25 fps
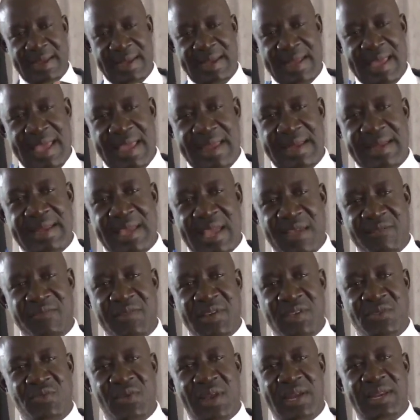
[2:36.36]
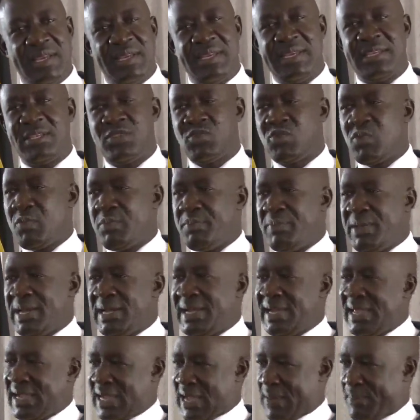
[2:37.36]
the idea eventually is to
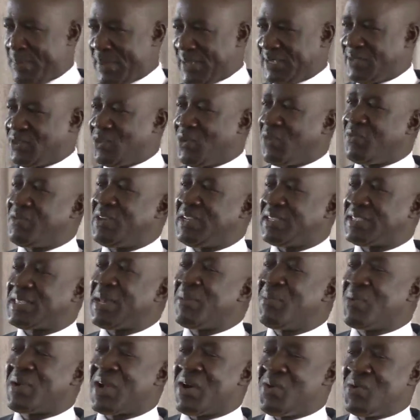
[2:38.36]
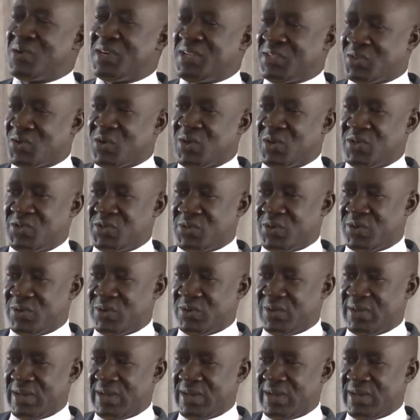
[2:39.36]
build the capacity of the sub-counties also,